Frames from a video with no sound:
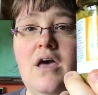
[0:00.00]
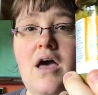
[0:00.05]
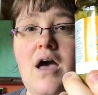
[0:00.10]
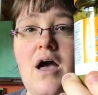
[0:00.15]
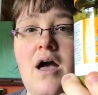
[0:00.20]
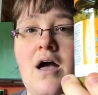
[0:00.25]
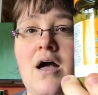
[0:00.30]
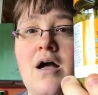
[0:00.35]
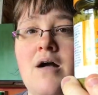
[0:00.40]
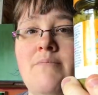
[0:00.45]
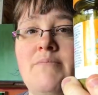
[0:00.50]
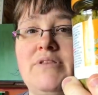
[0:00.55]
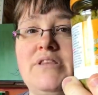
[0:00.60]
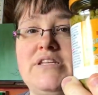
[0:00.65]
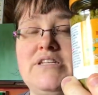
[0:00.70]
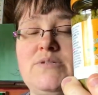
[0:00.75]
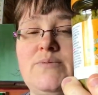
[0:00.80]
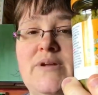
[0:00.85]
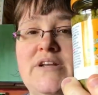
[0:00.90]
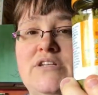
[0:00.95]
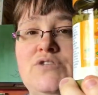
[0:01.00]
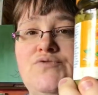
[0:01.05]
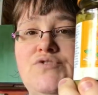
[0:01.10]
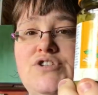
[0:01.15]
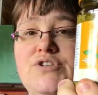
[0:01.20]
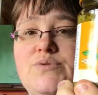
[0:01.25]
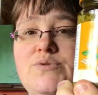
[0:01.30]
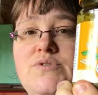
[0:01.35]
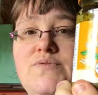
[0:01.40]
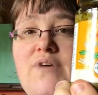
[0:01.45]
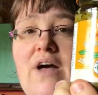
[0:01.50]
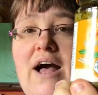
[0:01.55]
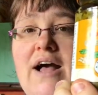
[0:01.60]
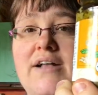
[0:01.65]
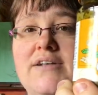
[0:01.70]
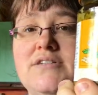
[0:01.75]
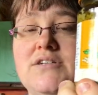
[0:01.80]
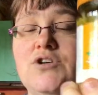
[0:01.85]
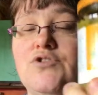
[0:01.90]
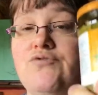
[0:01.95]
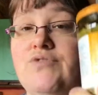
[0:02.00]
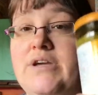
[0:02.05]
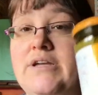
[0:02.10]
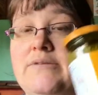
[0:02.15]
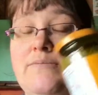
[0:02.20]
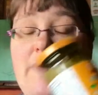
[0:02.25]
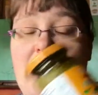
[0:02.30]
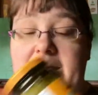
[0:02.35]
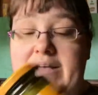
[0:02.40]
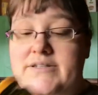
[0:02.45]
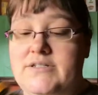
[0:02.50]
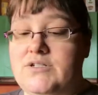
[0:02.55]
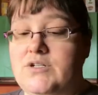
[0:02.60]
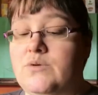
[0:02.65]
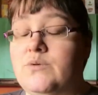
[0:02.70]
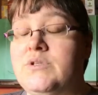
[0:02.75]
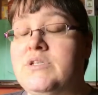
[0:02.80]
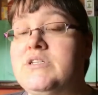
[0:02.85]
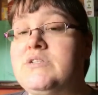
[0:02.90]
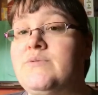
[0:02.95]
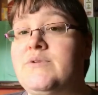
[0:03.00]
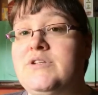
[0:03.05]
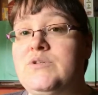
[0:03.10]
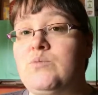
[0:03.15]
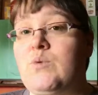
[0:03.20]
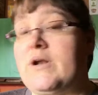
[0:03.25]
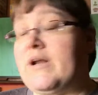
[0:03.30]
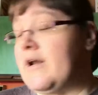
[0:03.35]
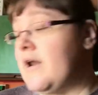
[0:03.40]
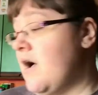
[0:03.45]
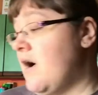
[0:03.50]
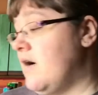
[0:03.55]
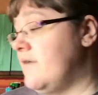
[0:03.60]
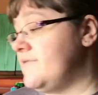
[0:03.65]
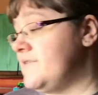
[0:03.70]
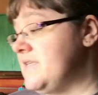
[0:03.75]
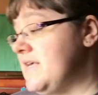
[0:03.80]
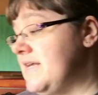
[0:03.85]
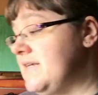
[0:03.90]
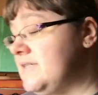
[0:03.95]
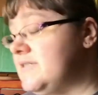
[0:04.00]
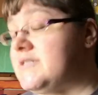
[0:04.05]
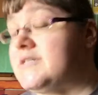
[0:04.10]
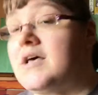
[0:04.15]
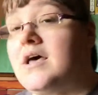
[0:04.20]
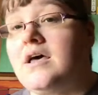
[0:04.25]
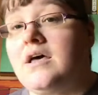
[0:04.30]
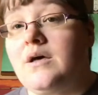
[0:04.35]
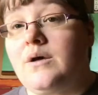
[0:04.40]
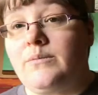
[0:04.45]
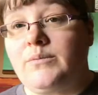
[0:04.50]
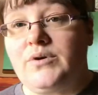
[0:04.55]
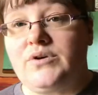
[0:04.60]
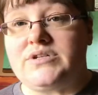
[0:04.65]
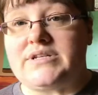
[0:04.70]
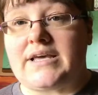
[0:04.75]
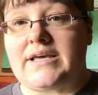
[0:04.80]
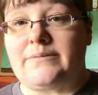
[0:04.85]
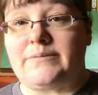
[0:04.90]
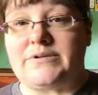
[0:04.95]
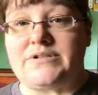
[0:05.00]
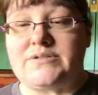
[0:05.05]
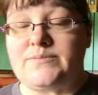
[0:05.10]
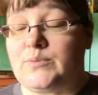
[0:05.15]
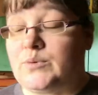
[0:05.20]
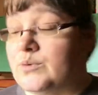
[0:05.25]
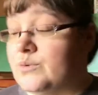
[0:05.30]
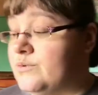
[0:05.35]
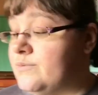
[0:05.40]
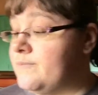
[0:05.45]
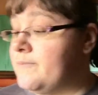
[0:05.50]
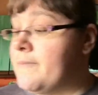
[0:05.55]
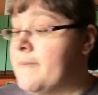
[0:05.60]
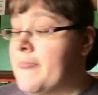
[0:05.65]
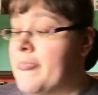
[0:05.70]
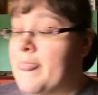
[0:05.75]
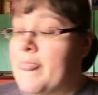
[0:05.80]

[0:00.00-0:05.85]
But this one is reduced fat green pesto, and this one is 1.5 syns per tablespoon.